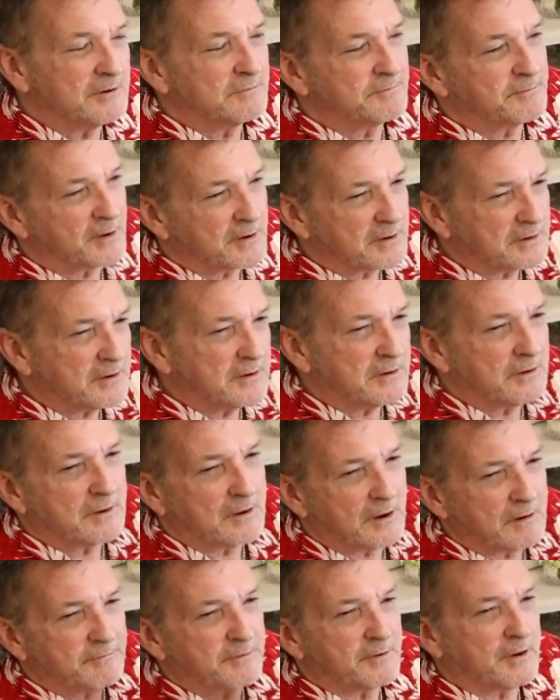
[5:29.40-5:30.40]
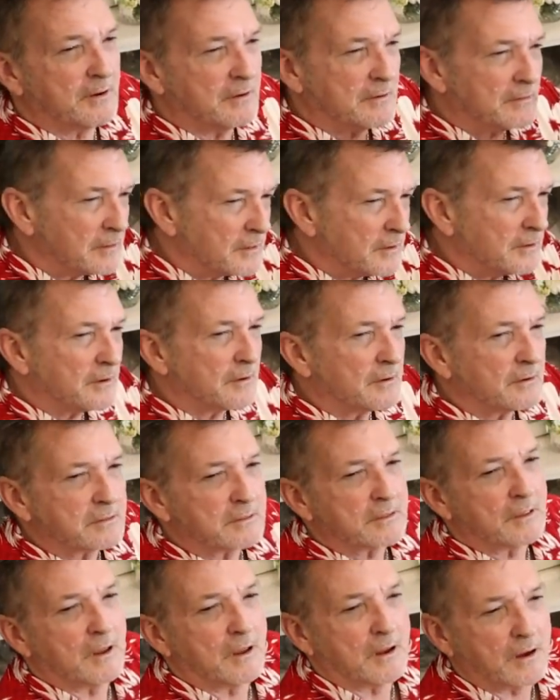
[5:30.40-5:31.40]
if I did every little
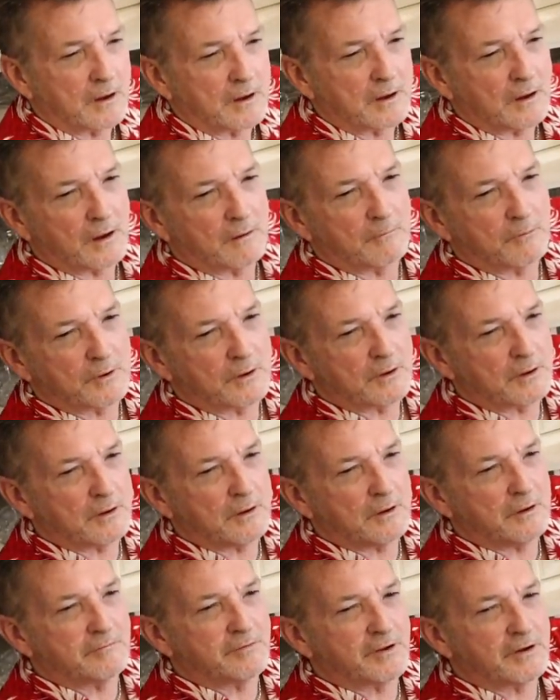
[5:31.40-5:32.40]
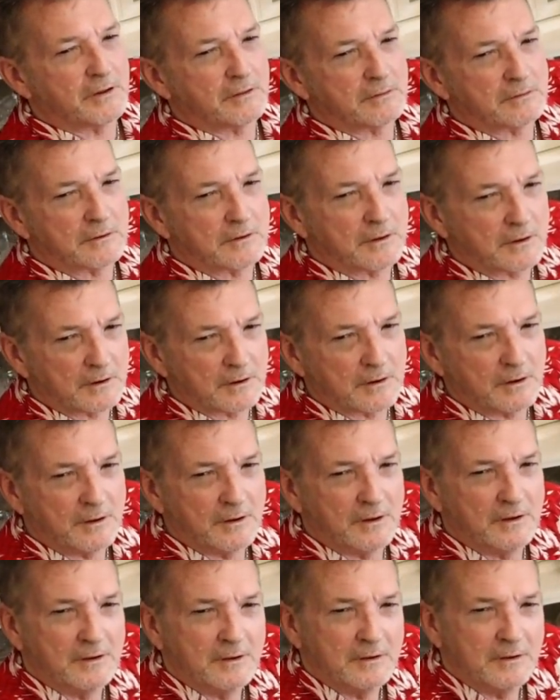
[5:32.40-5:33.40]
thing, I wouldn't have anything
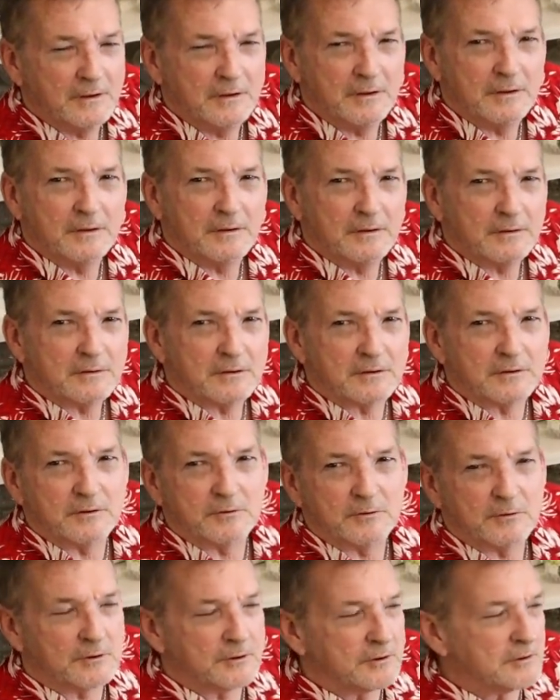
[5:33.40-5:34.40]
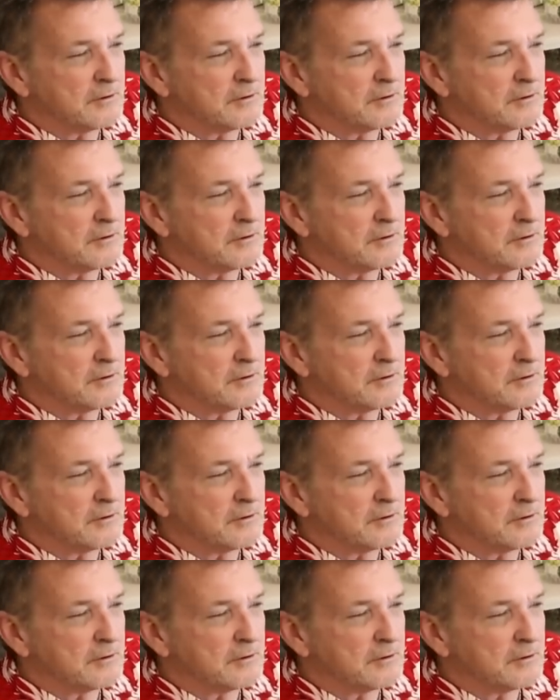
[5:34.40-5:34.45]
to do a